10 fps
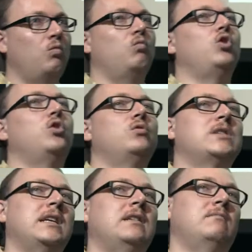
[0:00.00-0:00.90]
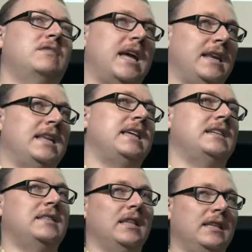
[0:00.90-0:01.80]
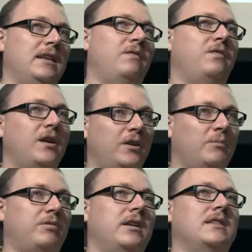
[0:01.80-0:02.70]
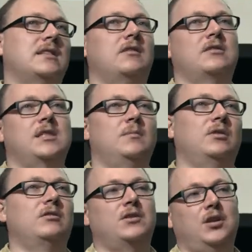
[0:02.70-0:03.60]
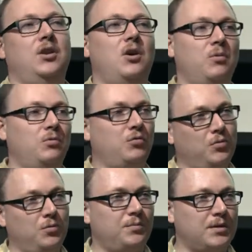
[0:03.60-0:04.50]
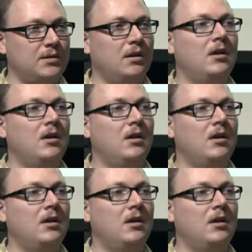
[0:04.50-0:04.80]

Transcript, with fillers: using techniques that leave fingerprints that are similar to known groups